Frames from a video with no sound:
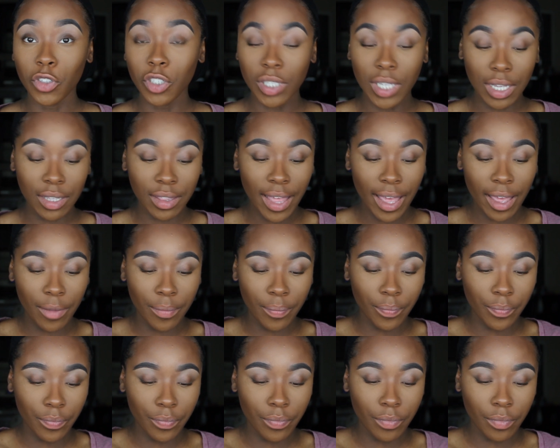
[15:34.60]
just like that.
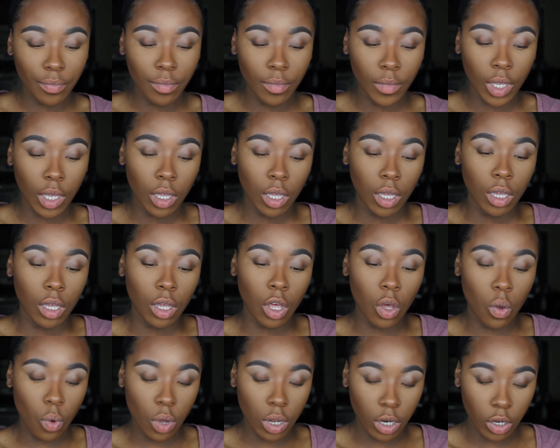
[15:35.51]
And
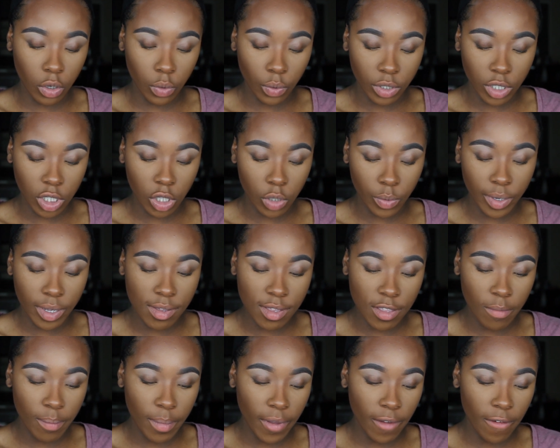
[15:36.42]
go on and do it to the
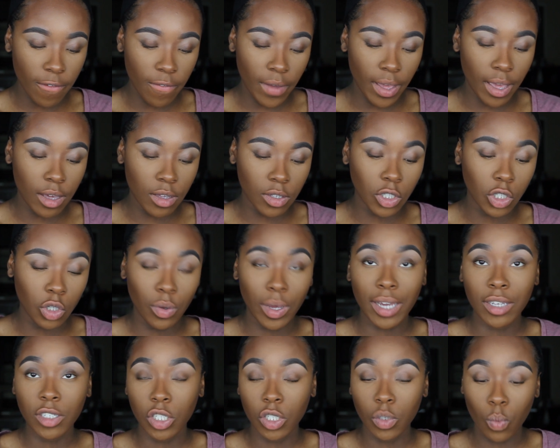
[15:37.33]
rest of my face and you
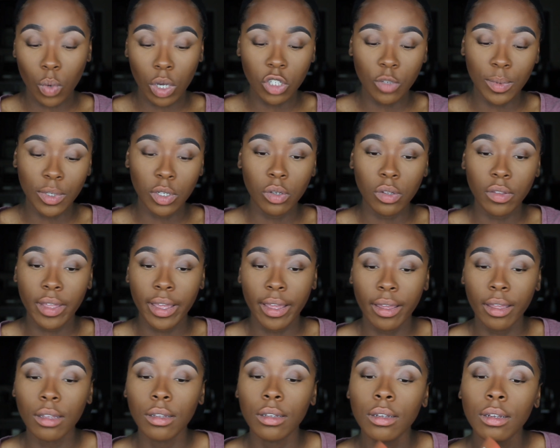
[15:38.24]
guys should watch me do
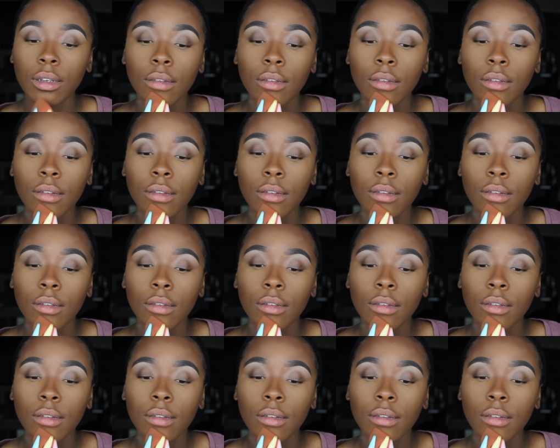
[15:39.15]
that.